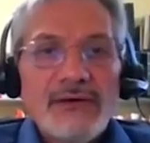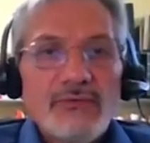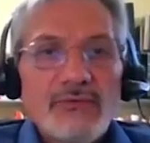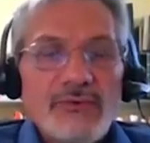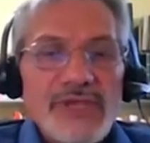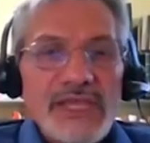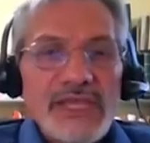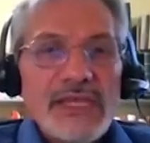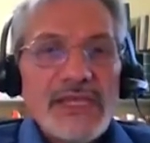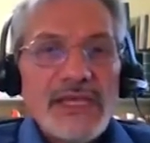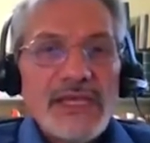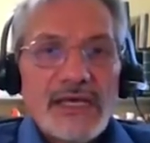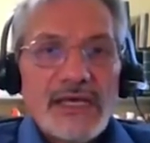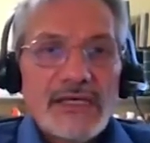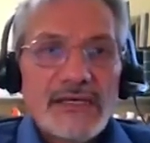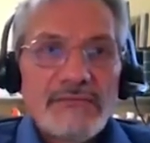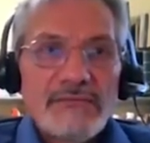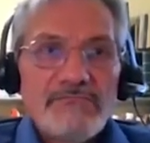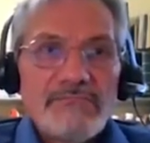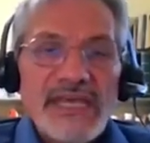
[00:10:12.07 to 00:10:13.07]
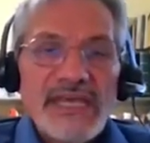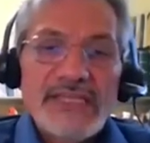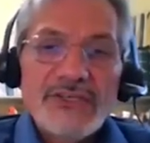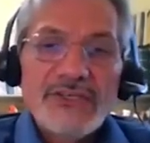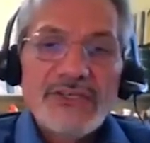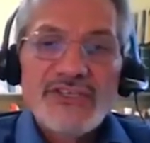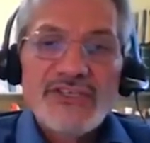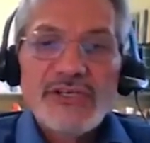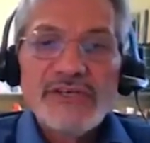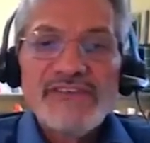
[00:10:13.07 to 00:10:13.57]
We made a
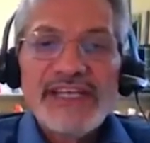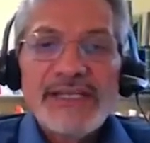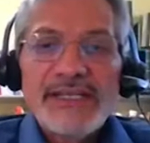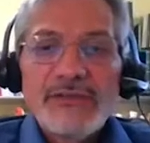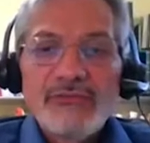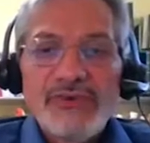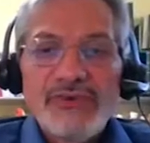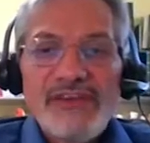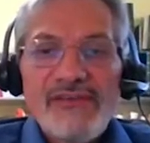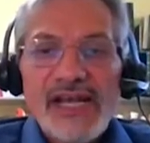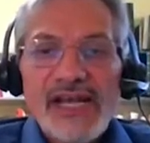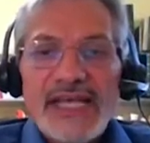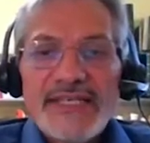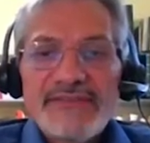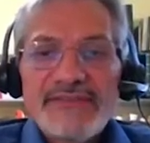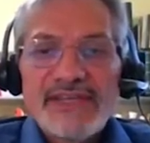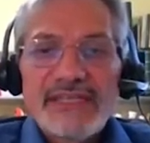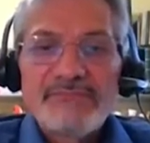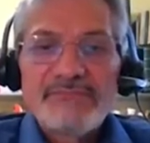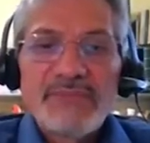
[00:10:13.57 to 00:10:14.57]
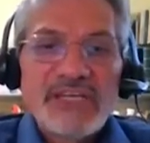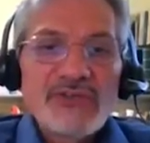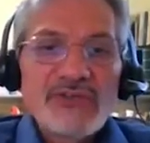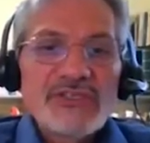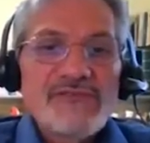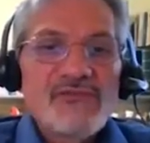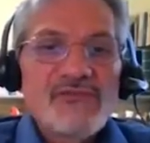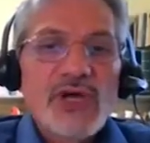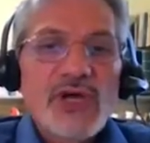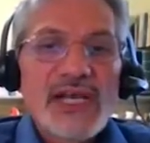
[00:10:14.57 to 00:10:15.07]
survey and we realized that because
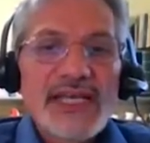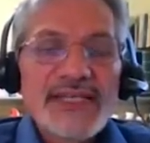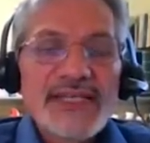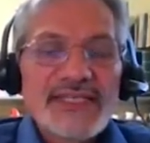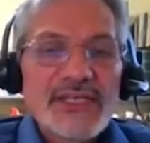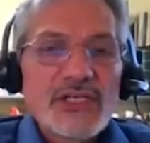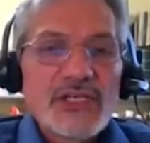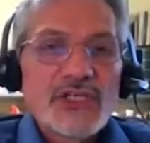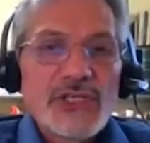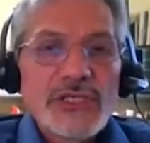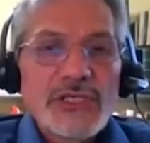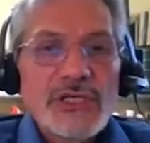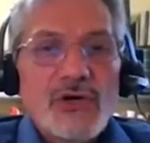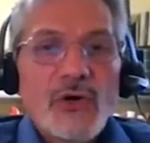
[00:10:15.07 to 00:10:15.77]
of localization,